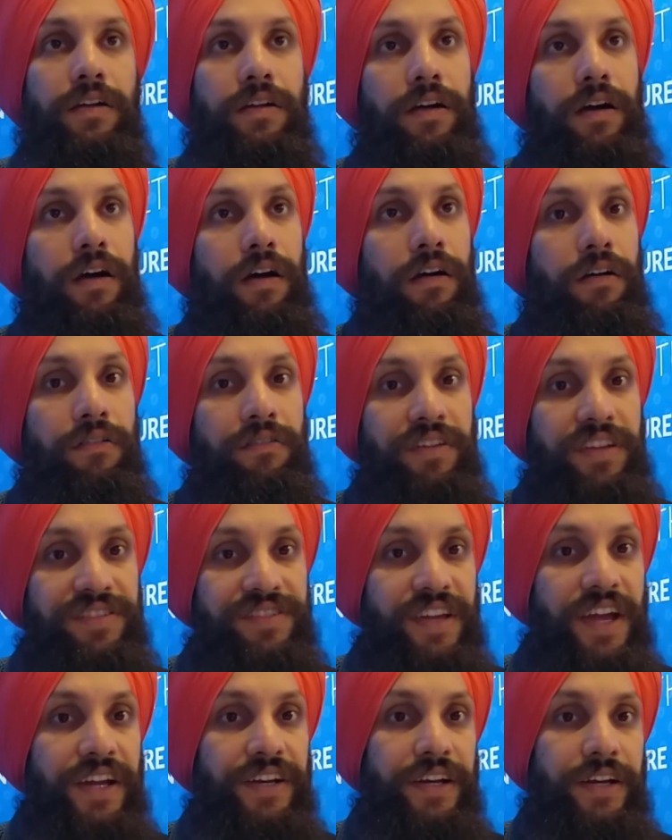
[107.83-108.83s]
uh,
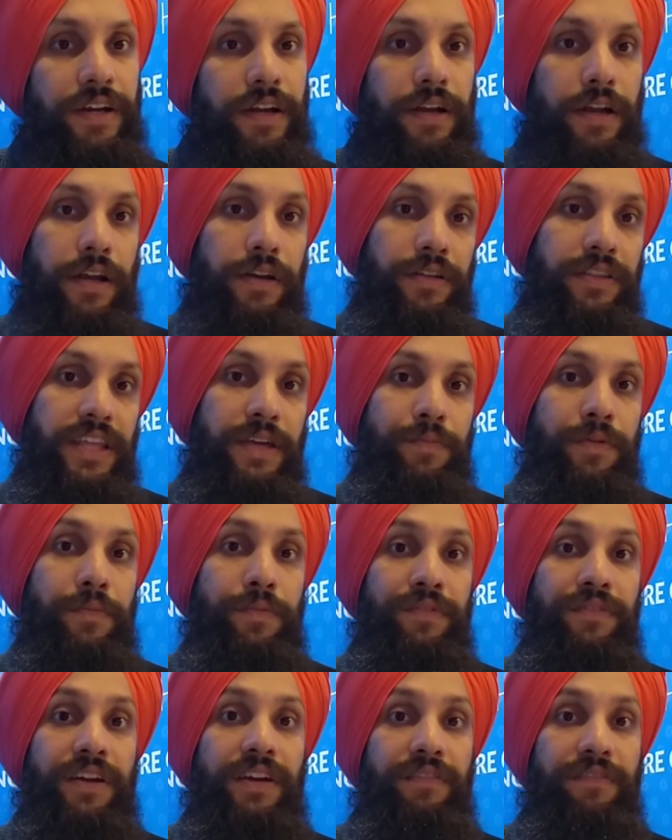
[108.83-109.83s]
decided and they may
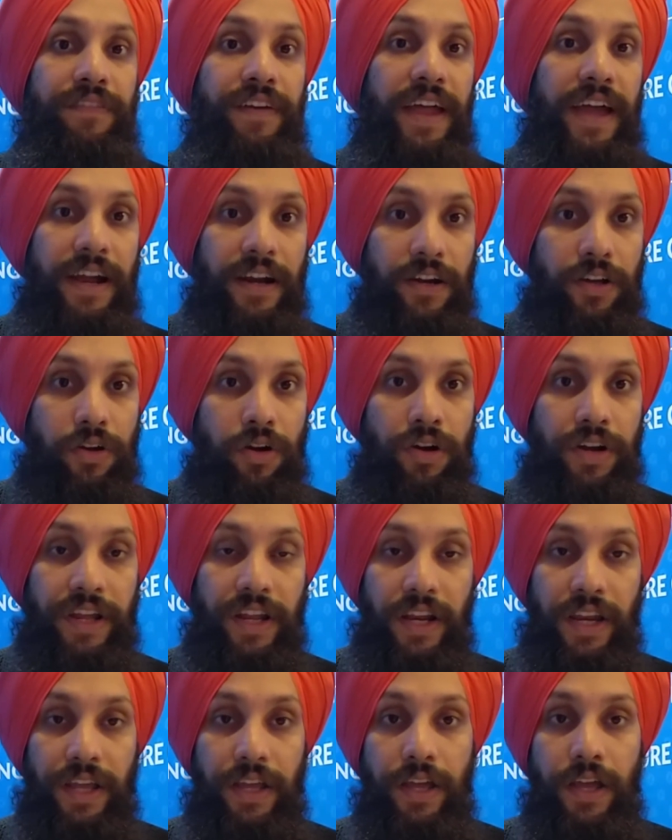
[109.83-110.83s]
be red flagged
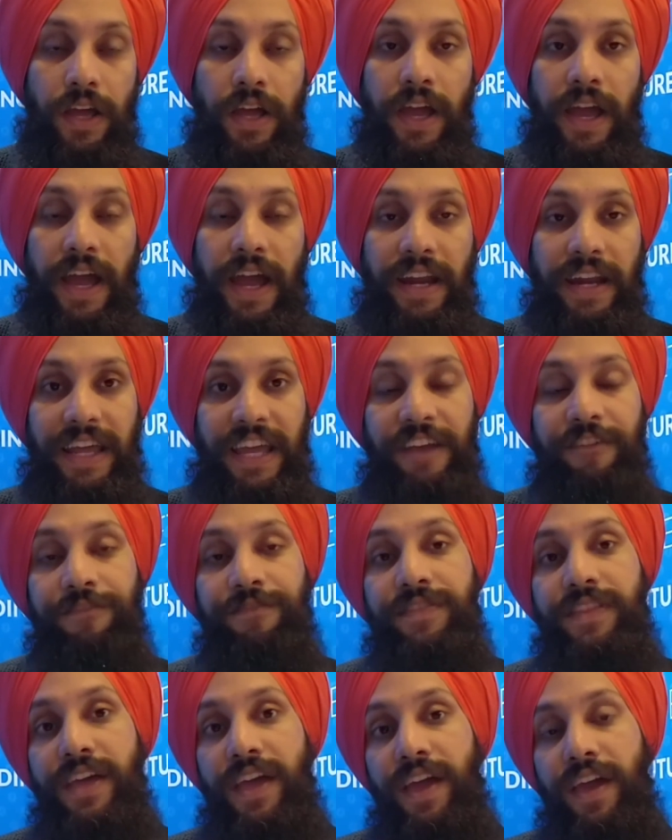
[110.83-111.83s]
accordingly and
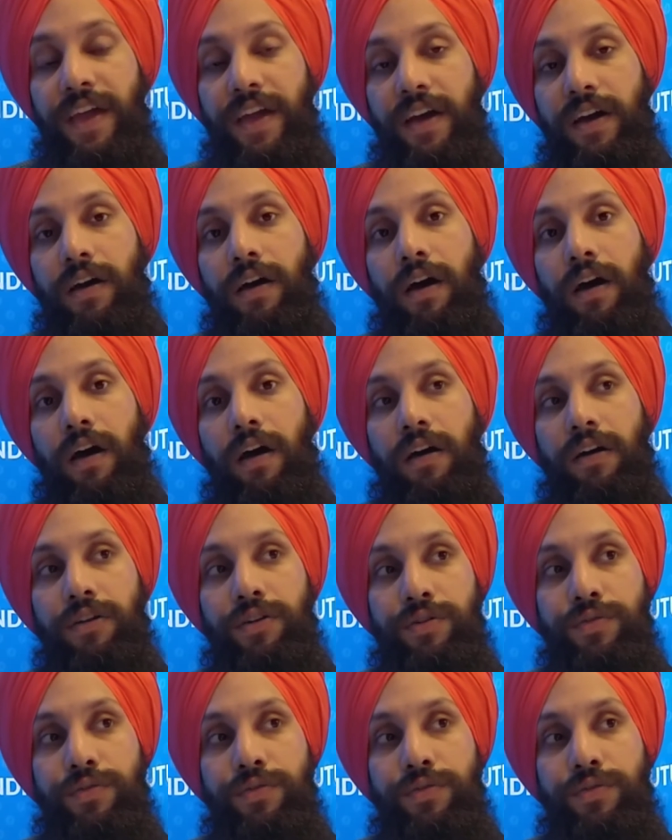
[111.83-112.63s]
if they uh,